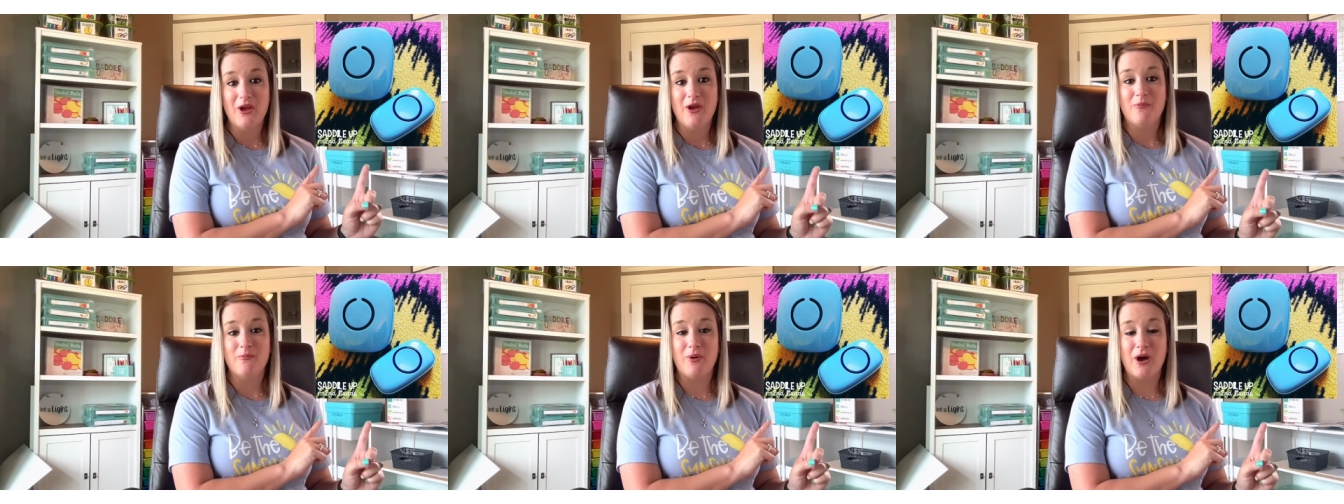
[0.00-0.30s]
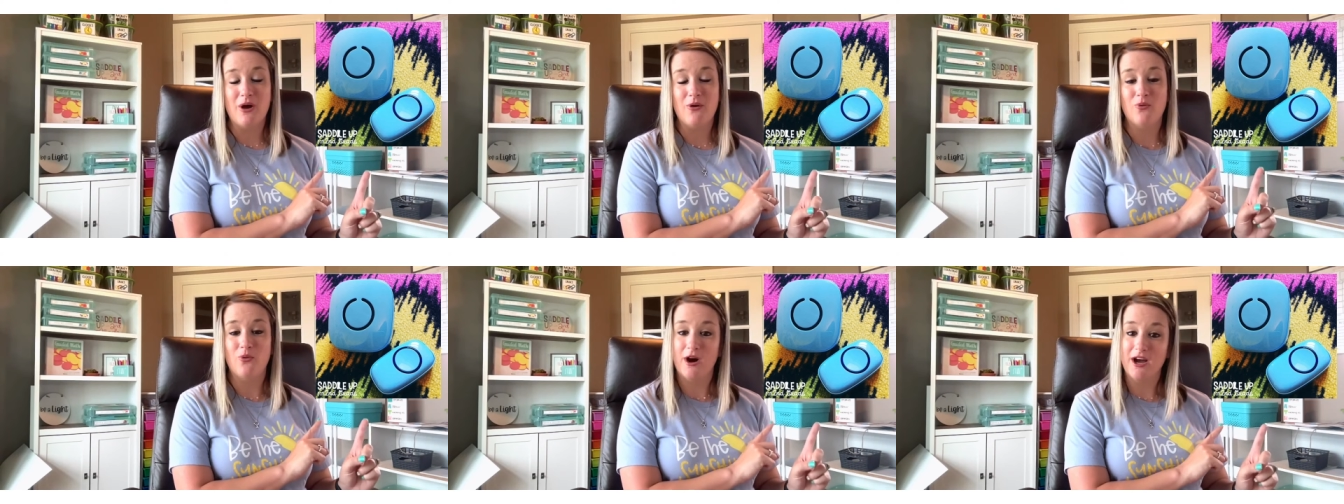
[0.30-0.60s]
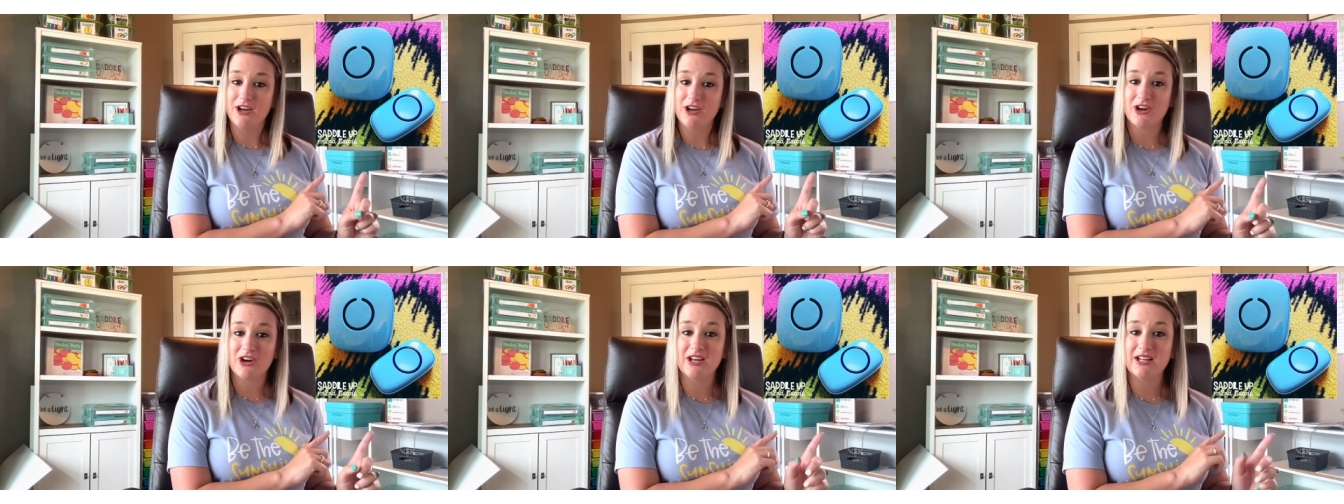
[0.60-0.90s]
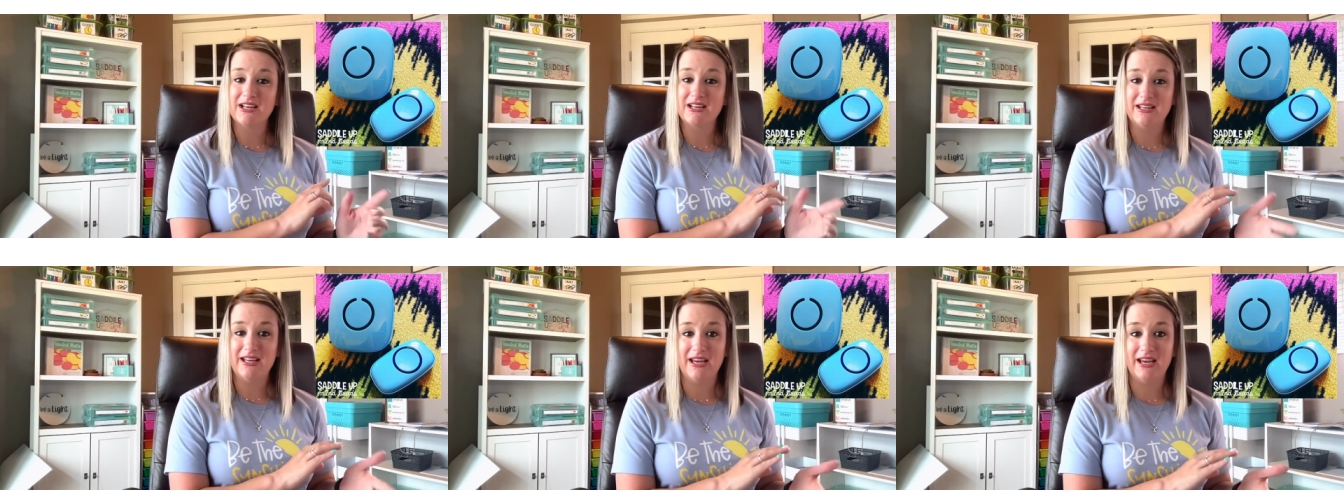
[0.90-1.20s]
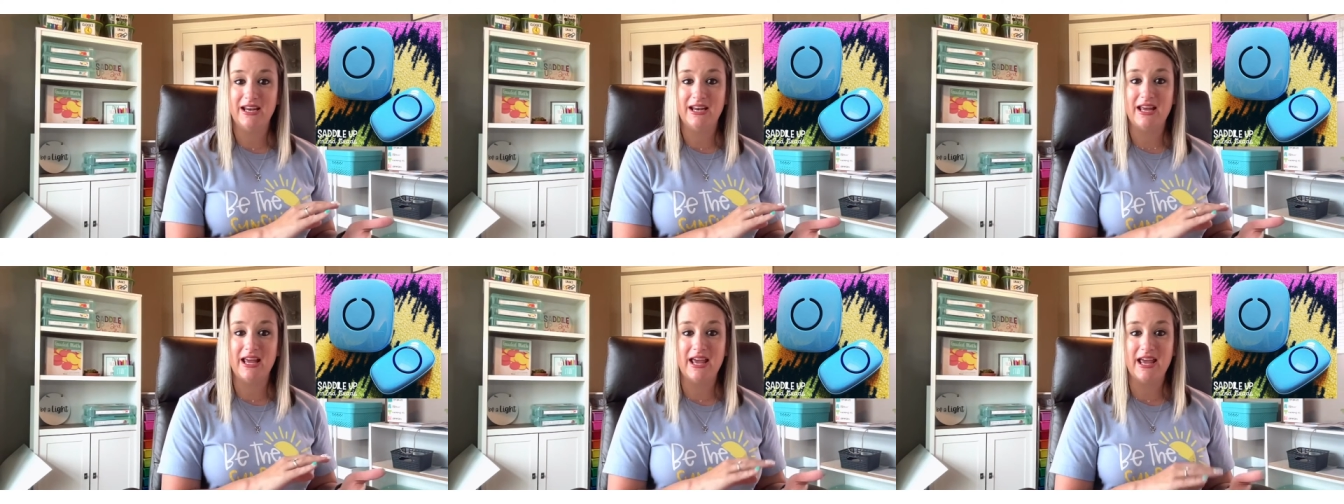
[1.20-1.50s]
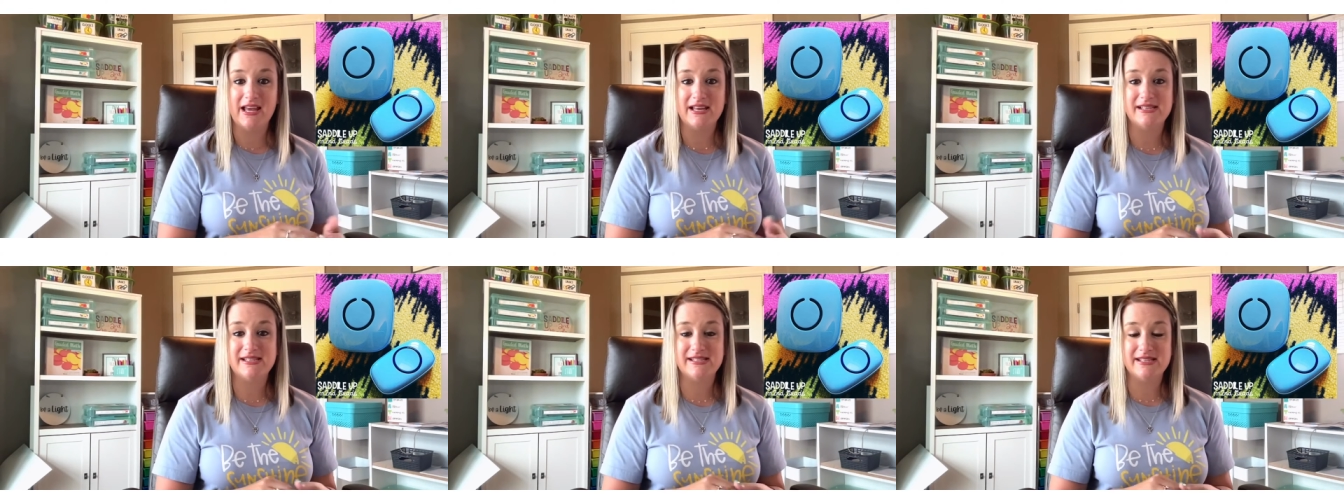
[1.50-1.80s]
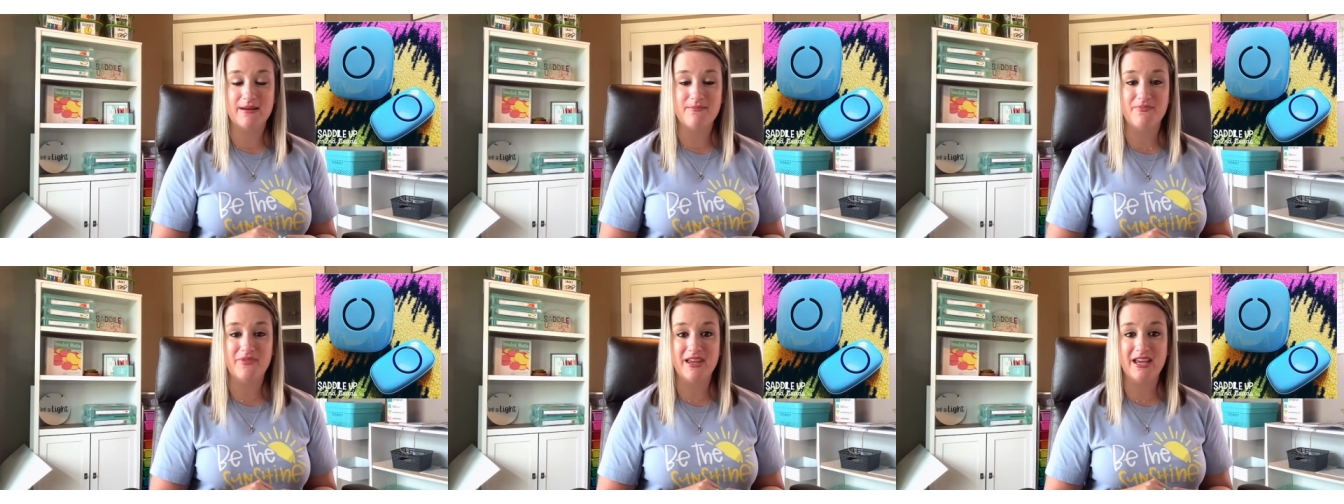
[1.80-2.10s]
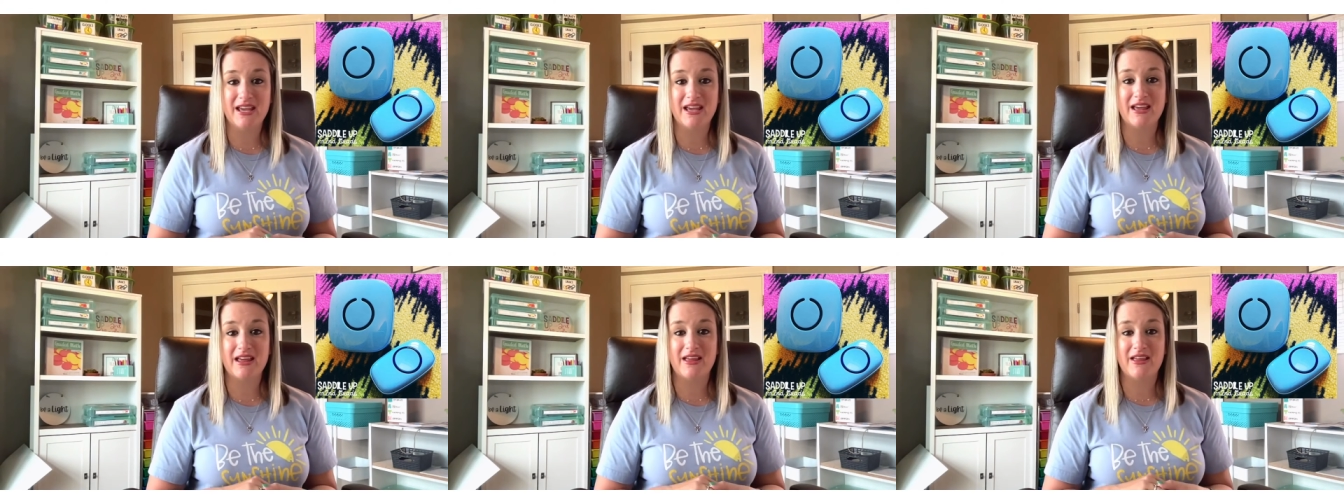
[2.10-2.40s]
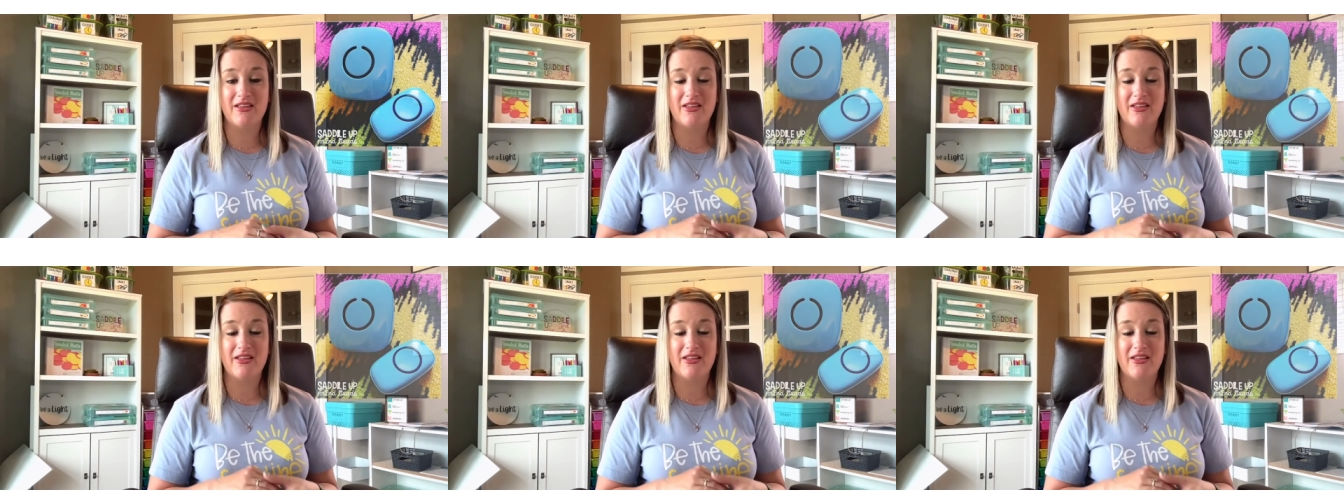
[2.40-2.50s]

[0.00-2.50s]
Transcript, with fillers: But what you're gonna need is something